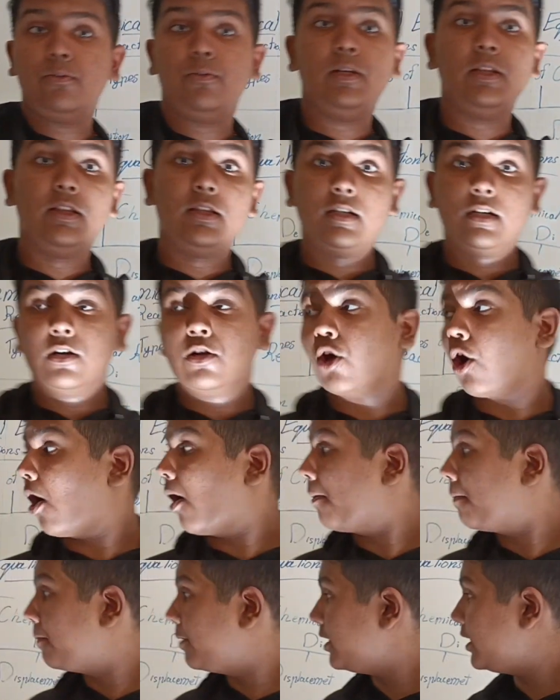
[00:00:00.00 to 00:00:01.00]
with
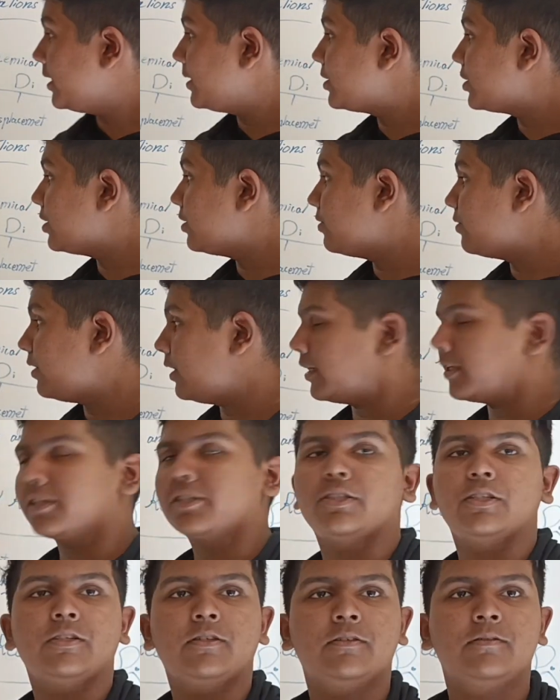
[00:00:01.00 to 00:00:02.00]
combination
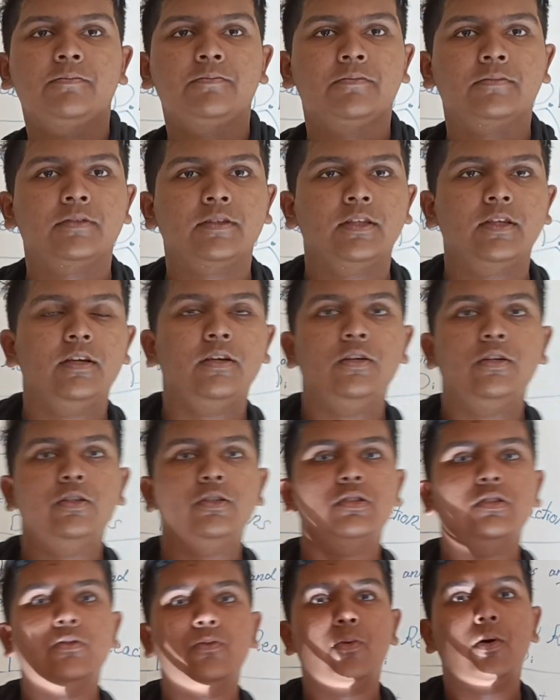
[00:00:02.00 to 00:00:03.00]
reaction.
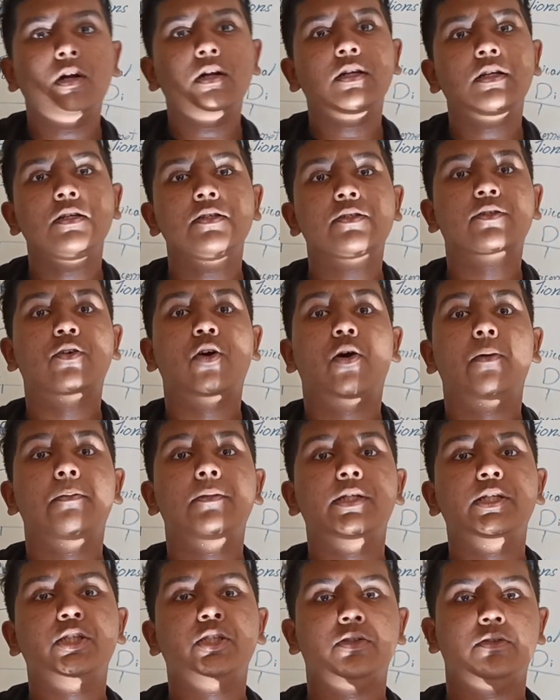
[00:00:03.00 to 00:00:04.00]
So what is
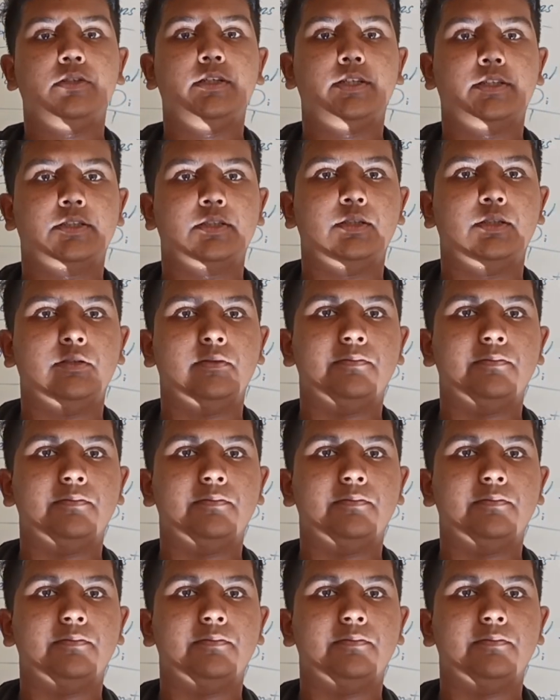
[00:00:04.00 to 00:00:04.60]
combination reaction?